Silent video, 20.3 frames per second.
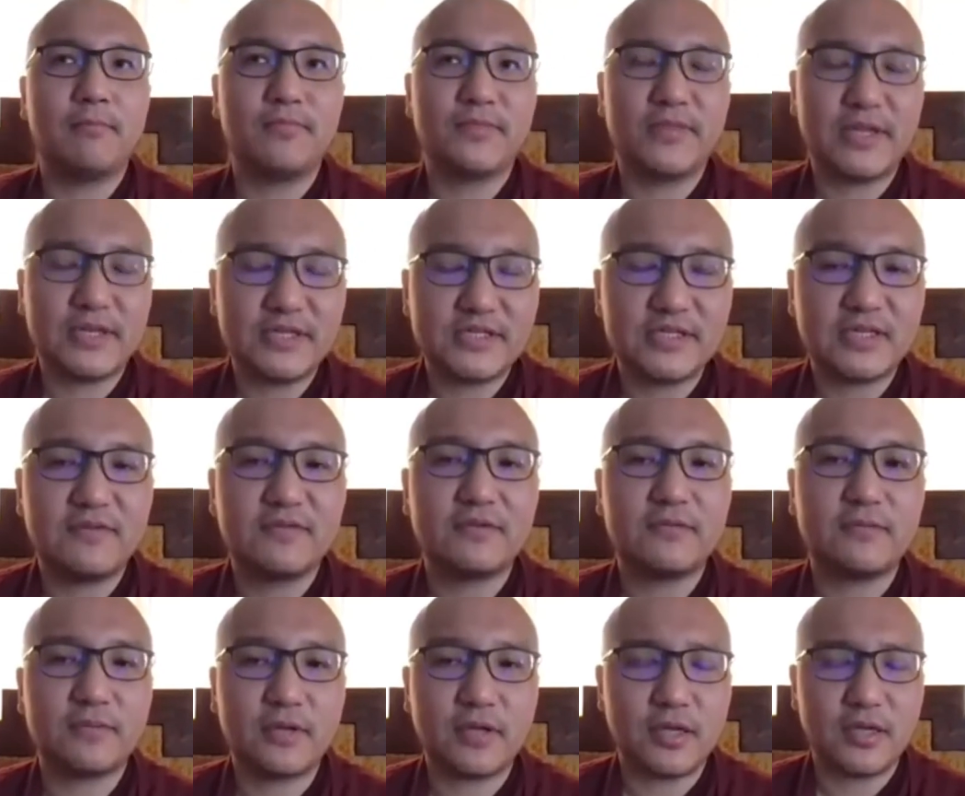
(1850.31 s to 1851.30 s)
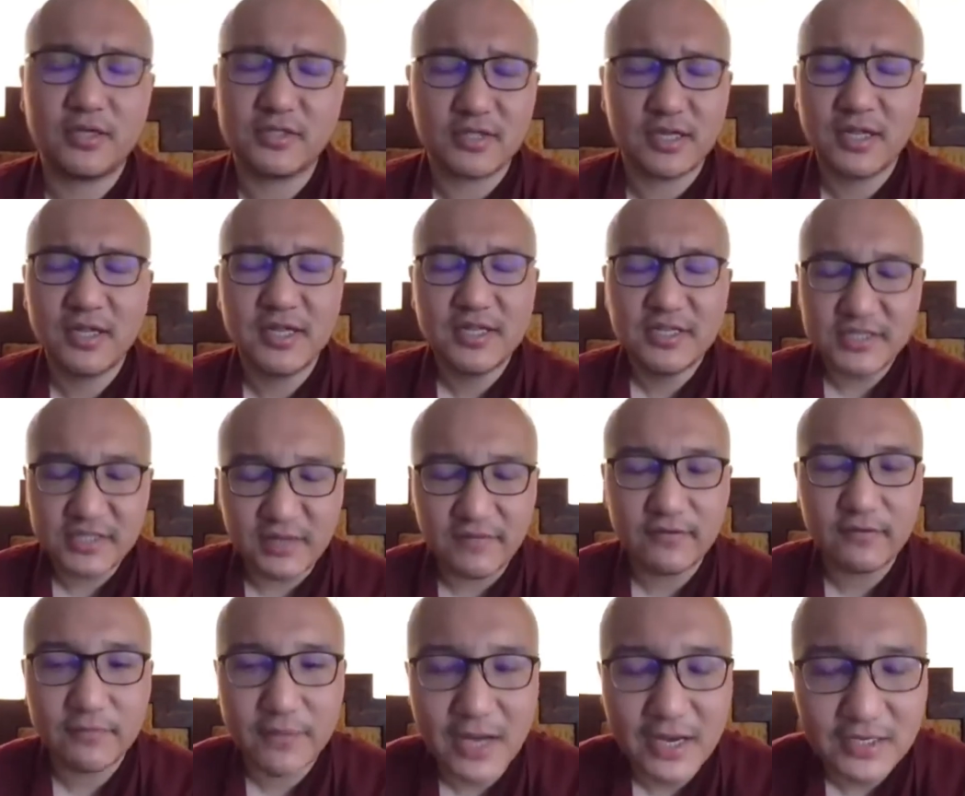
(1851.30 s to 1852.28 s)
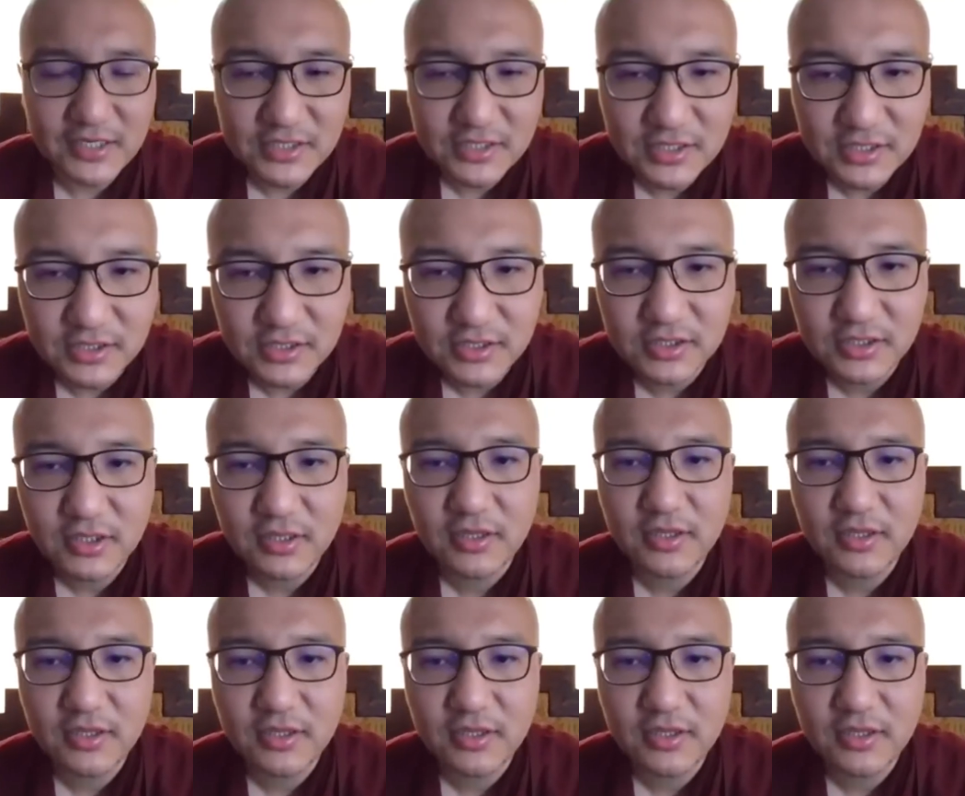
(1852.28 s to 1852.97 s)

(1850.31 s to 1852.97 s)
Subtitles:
37, the seven practices,